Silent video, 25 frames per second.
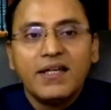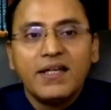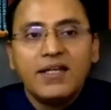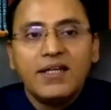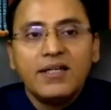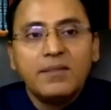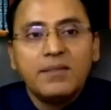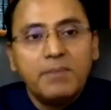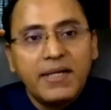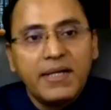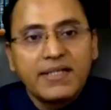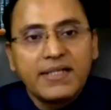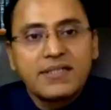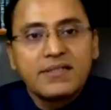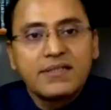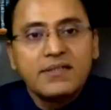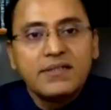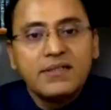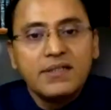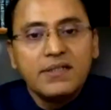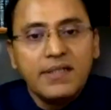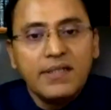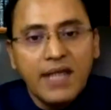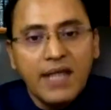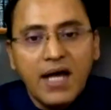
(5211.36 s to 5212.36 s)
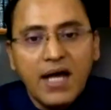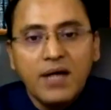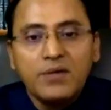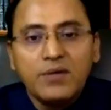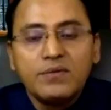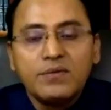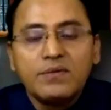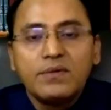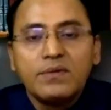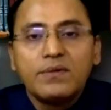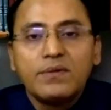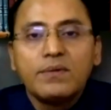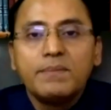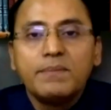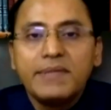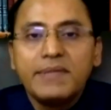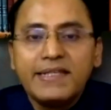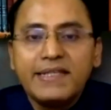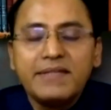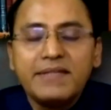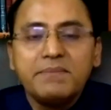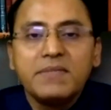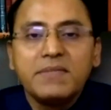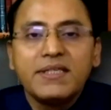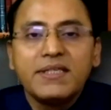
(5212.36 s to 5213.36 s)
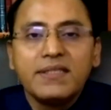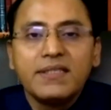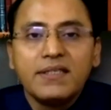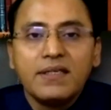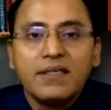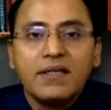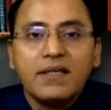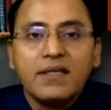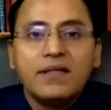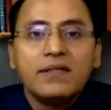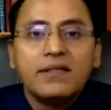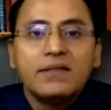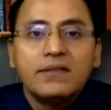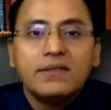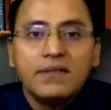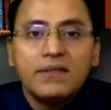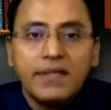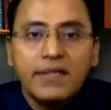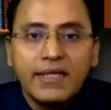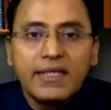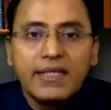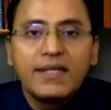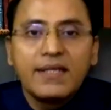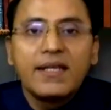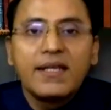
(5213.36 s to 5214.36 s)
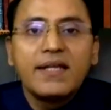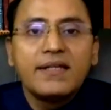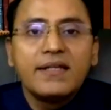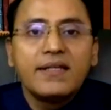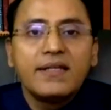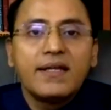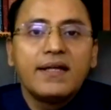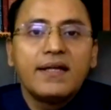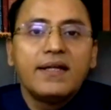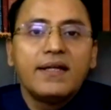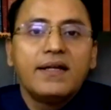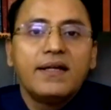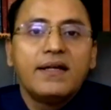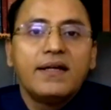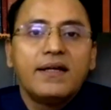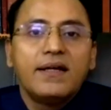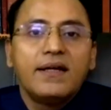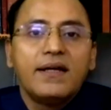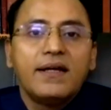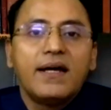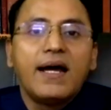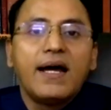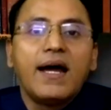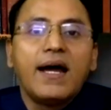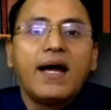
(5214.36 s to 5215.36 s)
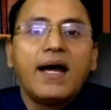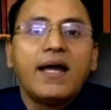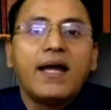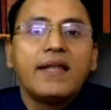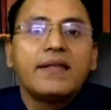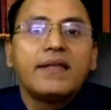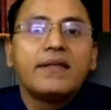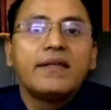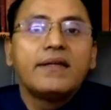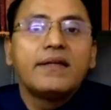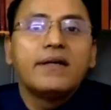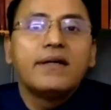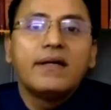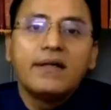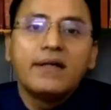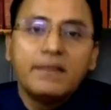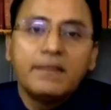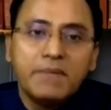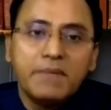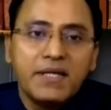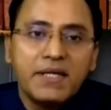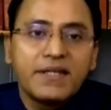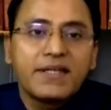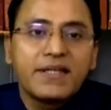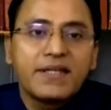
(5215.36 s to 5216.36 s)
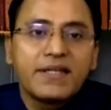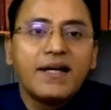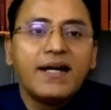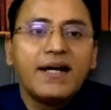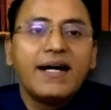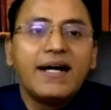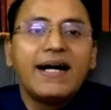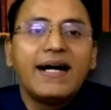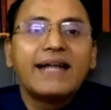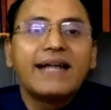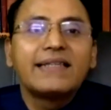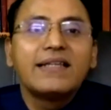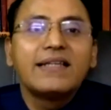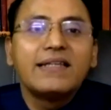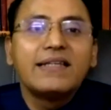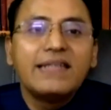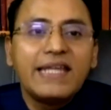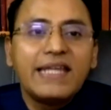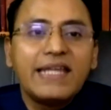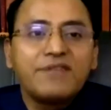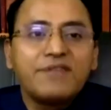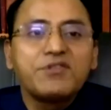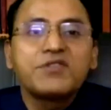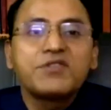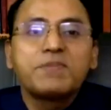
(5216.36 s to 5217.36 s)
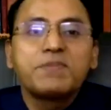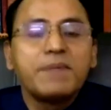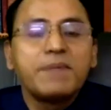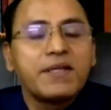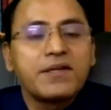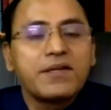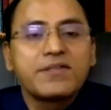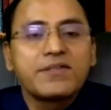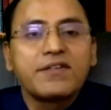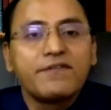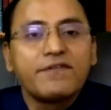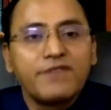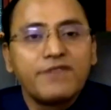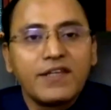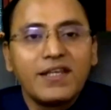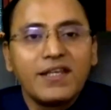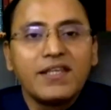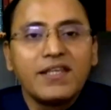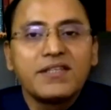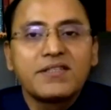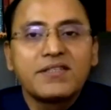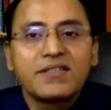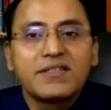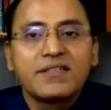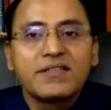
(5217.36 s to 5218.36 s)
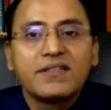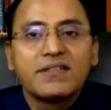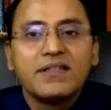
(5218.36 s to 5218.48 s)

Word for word: But now, believe me, England and America are the native speakers of English,